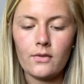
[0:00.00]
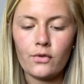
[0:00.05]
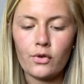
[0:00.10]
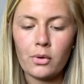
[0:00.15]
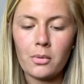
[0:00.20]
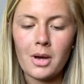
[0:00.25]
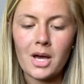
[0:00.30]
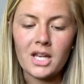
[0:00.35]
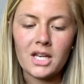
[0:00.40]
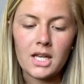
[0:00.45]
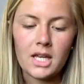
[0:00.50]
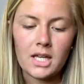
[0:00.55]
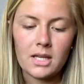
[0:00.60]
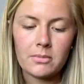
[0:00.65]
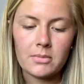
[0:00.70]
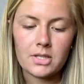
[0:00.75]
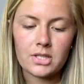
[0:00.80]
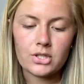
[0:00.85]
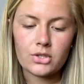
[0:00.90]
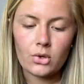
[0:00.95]
For my
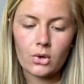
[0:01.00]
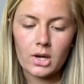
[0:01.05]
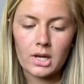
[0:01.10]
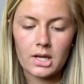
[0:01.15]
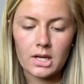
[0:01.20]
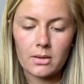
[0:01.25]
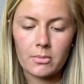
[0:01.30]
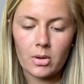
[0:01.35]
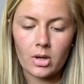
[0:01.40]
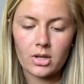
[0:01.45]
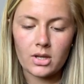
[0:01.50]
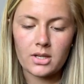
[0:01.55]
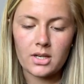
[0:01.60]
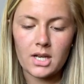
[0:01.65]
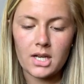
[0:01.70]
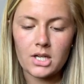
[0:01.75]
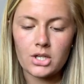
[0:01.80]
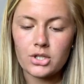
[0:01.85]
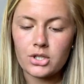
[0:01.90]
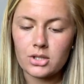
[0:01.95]
name is great among the
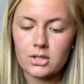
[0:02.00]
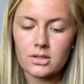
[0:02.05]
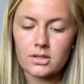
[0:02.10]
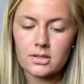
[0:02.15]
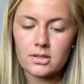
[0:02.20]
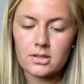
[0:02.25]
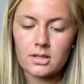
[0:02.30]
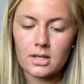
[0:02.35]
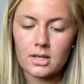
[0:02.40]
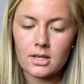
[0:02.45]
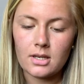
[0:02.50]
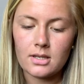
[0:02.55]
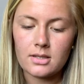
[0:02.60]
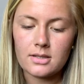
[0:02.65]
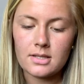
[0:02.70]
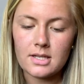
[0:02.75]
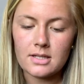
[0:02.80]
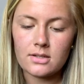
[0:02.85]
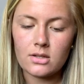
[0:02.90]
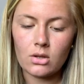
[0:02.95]
nations,
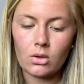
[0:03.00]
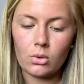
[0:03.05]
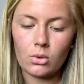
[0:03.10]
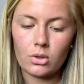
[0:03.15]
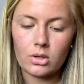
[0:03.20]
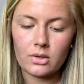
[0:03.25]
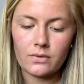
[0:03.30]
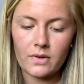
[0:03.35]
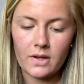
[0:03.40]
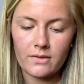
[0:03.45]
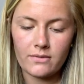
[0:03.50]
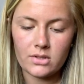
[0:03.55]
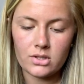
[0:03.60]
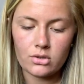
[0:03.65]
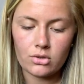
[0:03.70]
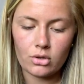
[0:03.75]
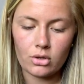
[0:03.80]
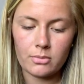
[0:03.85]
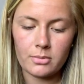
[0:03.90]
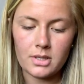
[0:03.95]
says the Lord of
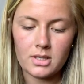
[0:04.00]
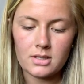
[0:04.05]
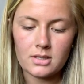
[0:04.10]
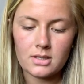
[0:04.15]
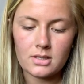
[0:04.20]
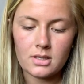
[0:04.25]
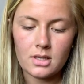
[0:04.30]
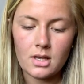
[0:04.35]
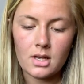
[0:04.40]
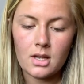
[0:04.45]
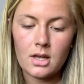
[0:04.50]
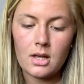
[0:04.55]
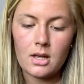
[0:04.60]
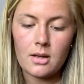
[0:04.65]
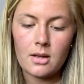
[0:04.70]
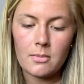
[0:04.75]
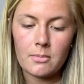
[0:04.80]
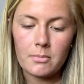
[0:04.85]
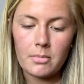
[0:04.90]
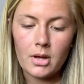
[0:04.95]
heaven's armies.
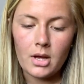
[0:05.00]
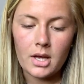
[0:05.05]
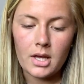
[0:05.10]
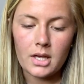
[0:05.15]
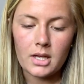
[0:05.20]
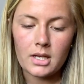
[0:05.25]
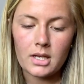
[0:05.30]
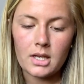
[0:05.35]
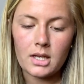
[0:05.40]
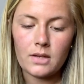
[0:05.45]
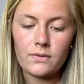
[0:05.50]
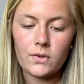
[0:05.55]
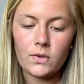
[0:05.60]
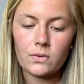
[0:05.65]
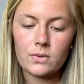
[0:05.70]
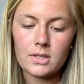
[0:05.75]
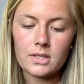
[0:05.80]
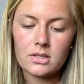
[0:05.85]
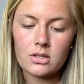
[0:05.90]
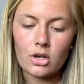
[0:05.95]
But if you
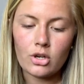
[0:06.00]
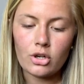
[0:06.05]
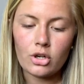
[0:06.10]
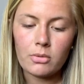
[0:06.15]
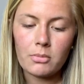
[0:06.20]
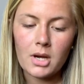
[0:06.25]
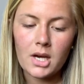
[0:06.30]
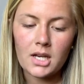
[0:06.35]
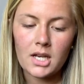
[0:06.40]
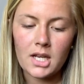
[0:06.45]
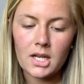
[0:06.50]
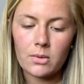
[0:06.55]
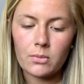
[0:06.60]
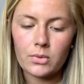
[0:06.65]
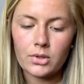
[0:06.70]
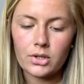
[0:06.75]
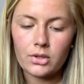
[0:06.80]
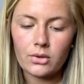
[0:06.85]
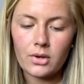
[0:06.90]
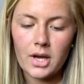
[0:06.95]
dishonor my name
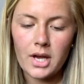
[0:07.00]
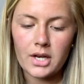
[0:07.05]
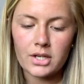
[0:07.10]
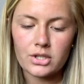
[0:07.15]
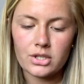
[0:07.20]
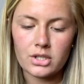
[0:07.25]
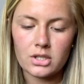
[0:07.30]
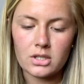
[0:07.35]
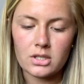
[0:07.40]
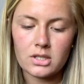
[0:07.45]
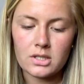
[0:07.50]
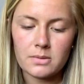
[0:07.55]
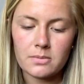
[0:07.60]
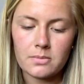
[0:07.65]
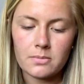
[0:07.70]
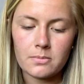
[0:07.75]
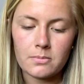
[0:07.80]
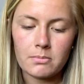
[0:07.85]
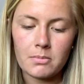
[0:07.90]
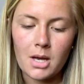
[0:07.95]
with your actions
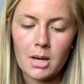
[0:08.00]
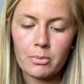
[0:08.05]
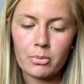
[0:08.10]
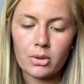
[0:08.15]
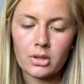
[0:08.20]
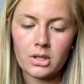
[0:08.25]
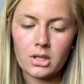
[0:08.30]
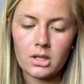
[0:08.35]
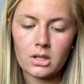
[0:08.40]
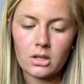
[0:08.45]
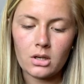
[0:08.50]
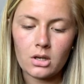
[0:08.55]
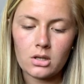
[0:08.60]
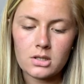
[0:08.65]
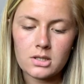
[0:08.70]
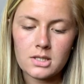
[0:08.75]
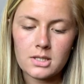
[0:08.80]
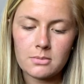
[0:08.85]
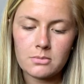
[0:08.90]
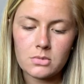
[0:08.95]
by bringing
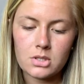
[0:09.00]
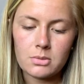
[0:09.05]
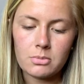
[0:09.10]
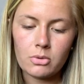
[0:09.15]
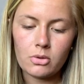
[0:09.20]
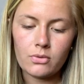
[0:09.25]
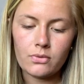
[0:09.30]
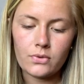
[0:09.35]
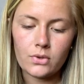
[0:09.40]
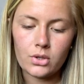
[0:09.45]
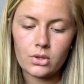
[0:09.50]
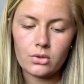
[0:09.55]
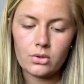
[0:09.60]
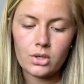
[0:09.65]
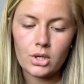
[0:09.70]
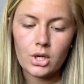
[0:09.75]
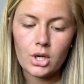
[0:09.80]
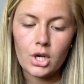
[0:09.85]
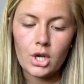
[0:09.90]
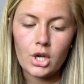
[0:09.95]
contemptible food,
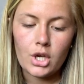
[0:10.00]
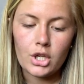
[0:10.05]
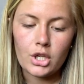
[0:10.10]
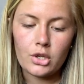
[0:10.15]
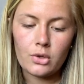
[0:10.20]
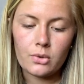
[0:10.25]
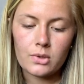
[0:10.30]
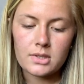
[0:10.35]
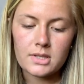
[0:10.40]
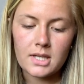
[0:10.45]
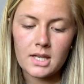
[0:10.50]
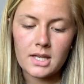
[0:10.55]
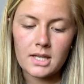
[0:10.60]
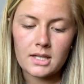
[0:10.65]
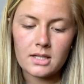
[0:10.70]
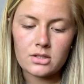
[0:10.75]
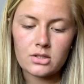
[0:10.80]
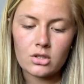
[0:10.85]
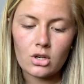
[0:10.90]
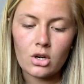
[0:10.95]
you are saying
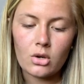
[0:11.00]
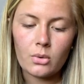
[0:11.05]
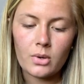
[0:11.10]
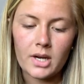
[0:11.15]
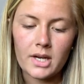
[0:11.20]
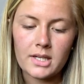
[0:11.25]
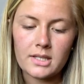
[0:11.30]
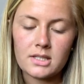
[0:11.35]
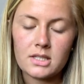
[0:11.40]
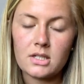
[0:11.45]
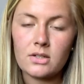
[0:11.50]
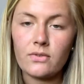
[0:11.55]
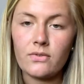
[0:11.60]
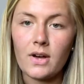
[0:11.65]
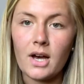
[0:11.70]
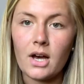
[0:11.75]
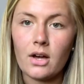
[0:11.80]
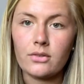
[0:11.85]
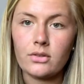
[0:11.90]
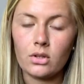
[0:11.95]
it's all right to
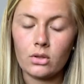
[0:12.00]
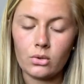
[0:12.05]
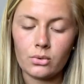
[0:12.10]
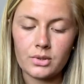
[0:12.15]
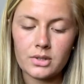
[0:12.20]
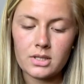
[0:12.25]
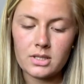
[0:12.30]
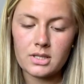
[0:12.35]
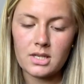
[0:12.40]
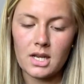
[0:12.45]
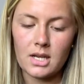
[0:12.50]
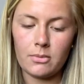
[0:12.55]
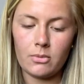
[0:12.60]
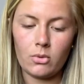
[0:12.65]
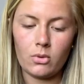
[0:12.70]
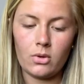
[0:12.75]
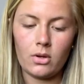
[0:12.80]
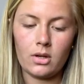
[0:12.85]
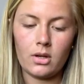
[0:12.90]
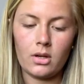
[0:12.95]
defile the Lord's
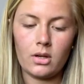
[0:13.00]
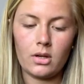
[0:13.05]
table.